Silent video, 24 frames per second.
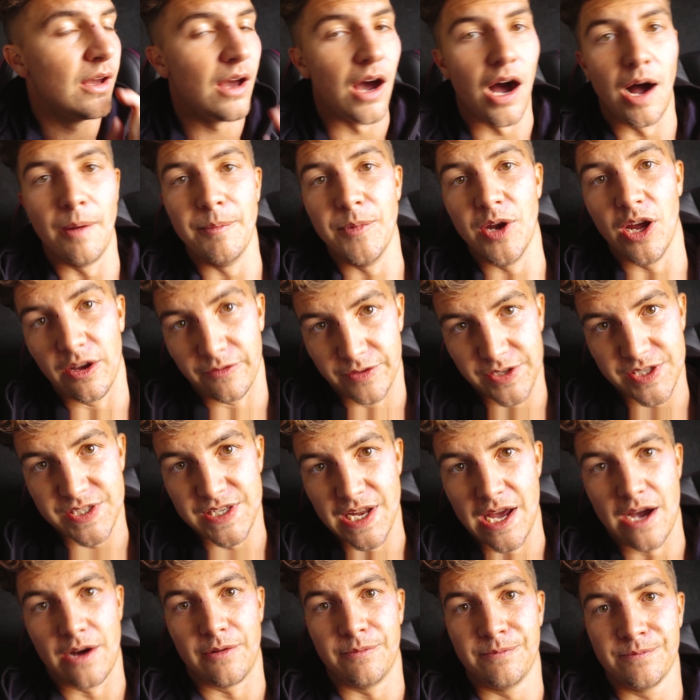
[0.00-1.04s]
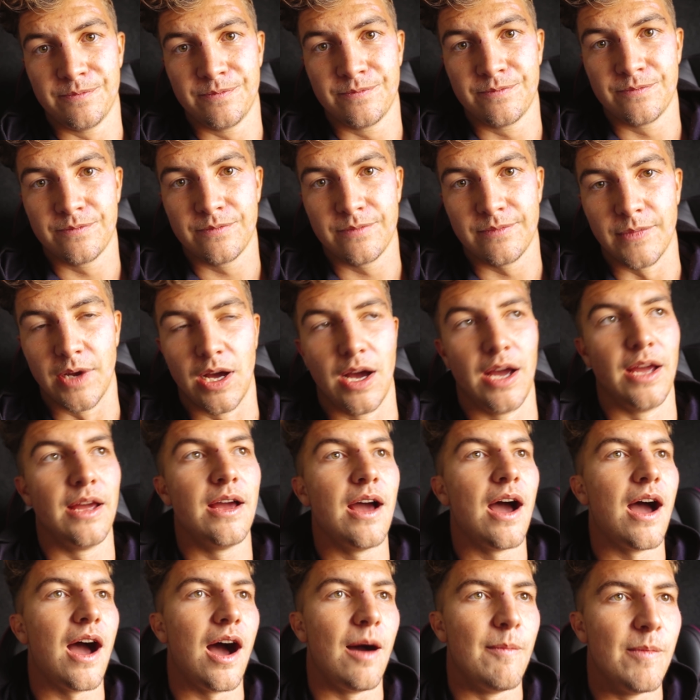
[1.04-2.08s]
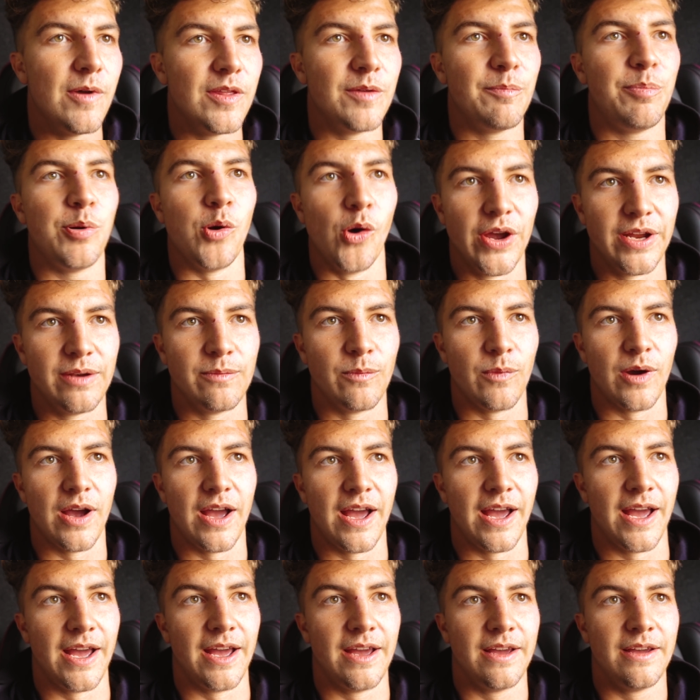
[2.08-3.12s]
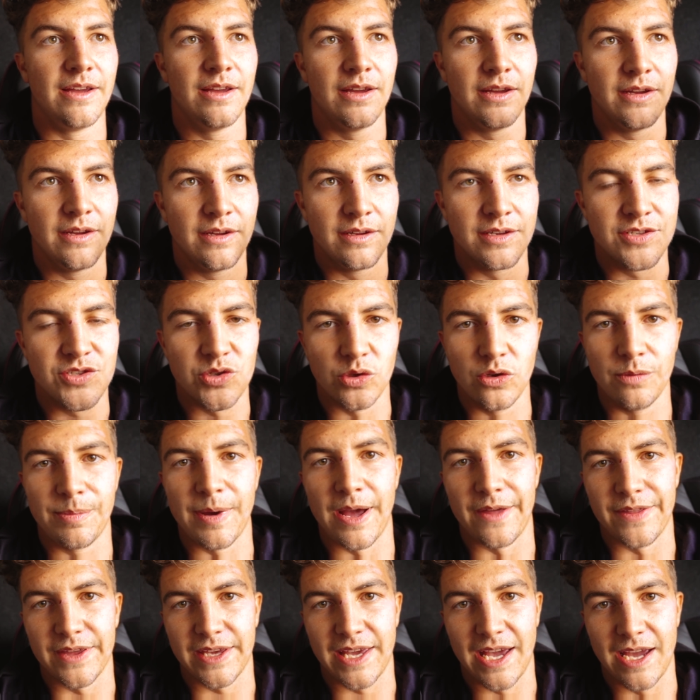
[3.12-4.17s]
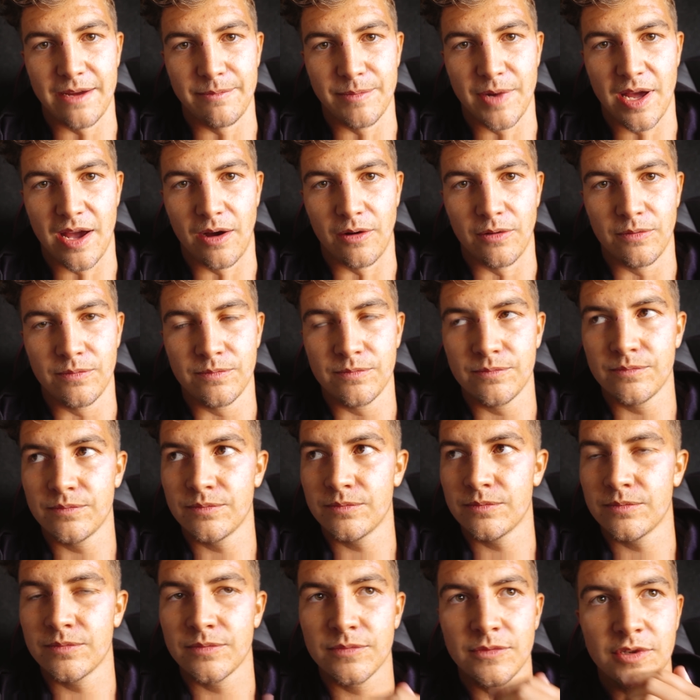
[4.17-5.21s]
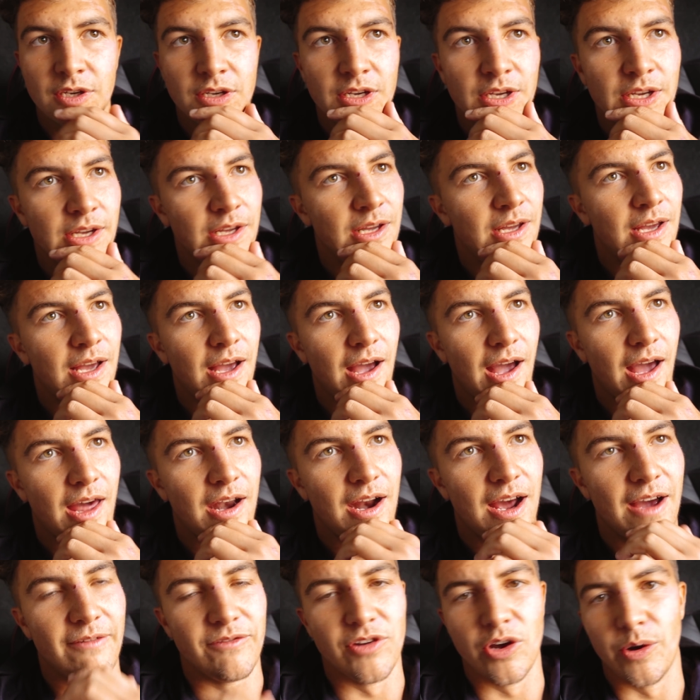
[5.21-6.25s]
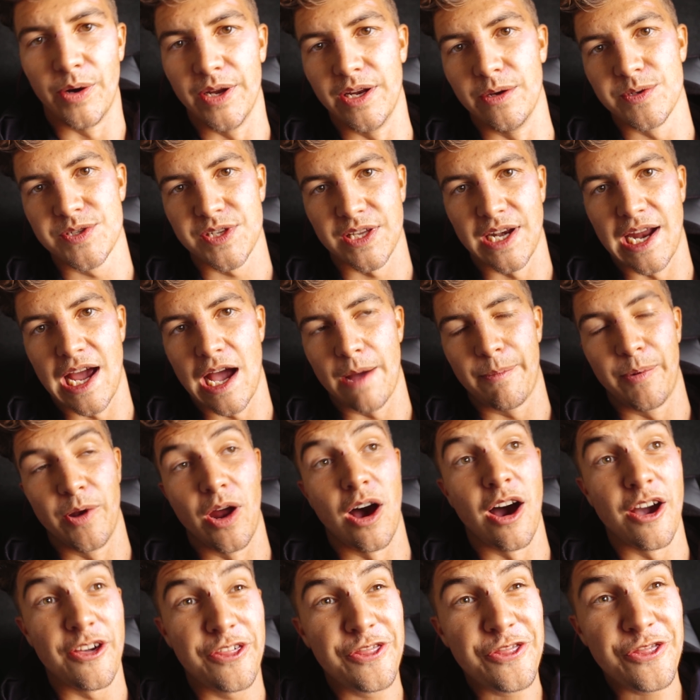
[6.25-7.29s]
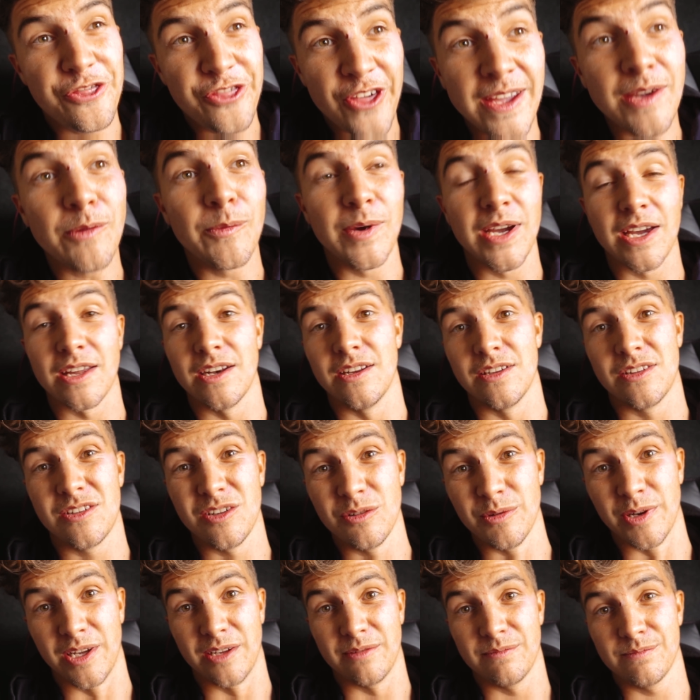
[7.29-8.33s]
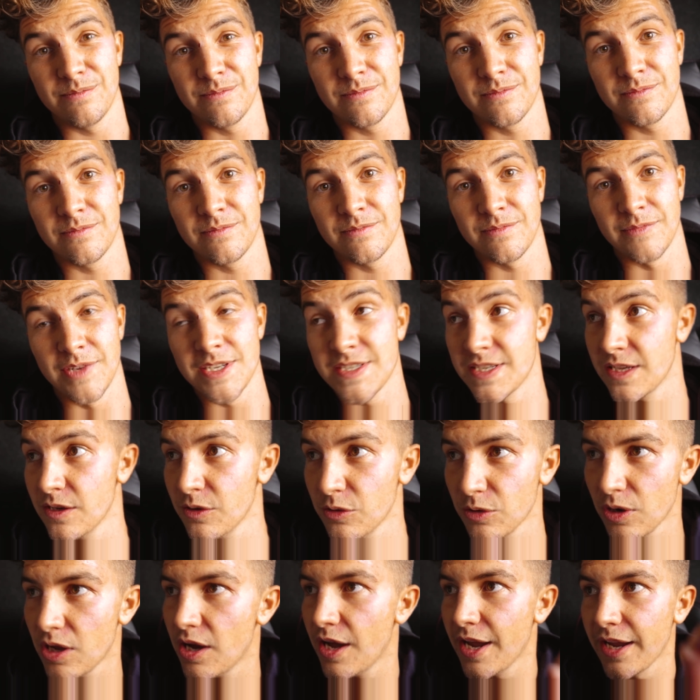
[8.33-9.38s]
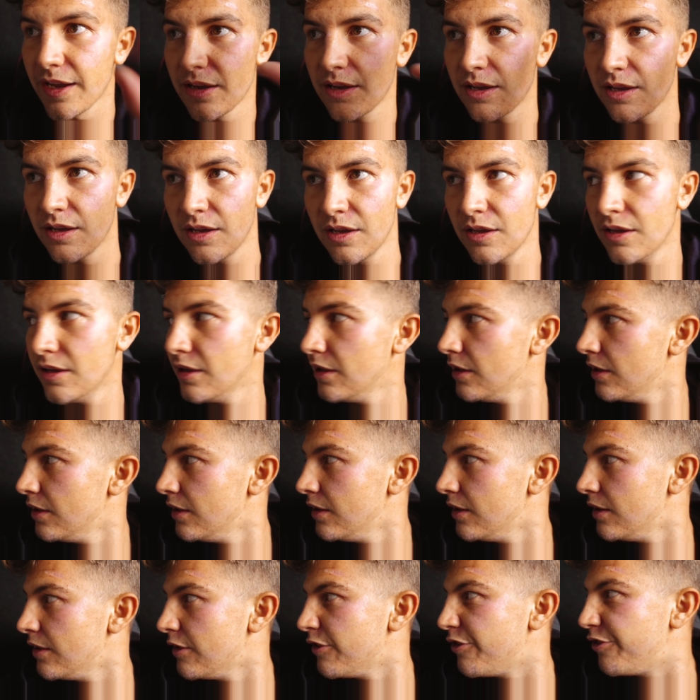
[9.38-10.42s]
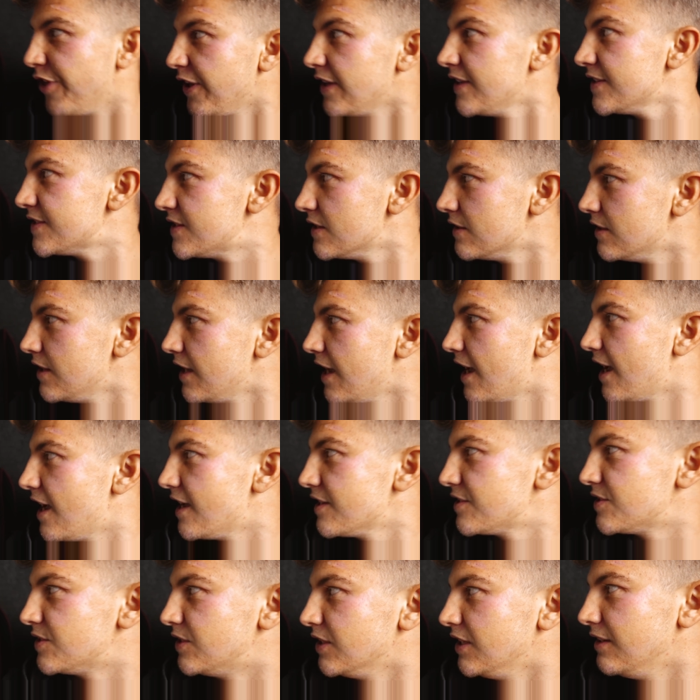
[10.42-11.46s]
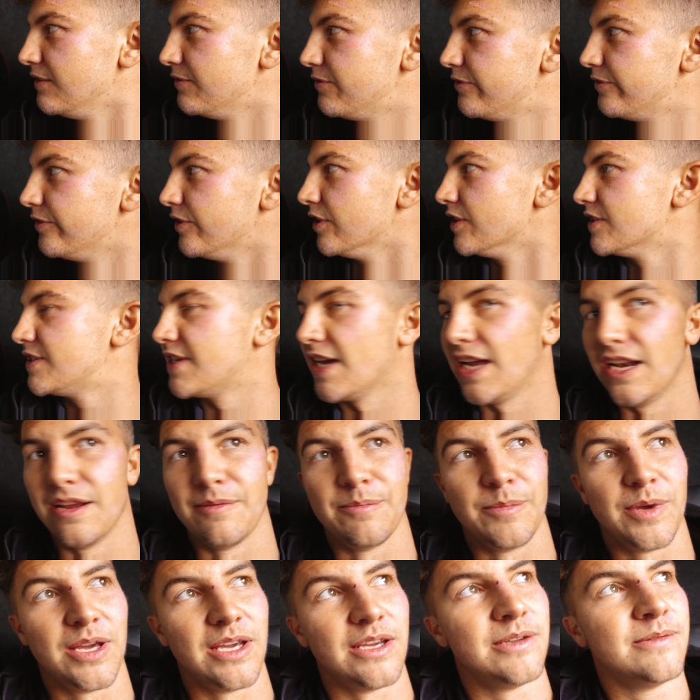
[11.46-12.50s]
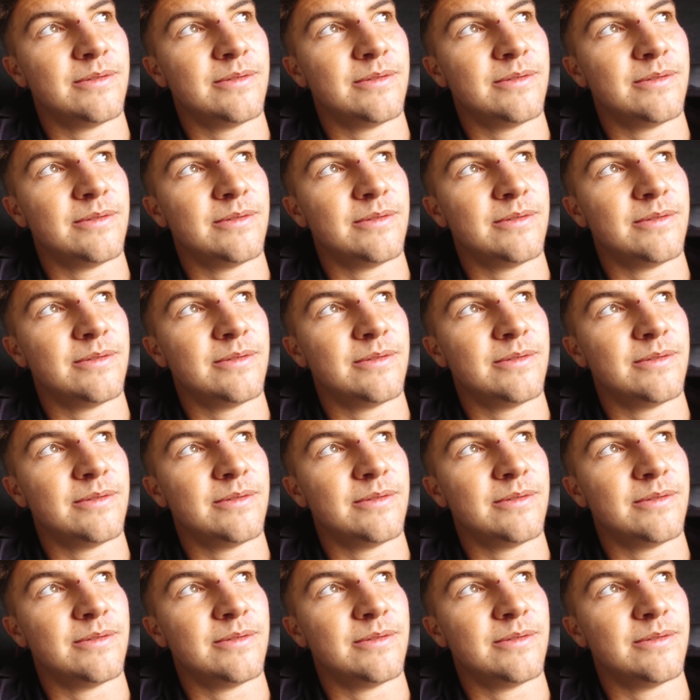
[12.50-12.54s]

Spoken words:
I'm nervous now. Like, I'm at the point where it's all about the game now, and I have no idea what's going to happen. I think we're going to do it. There's little, like, things in the air, Steve, that are telling me.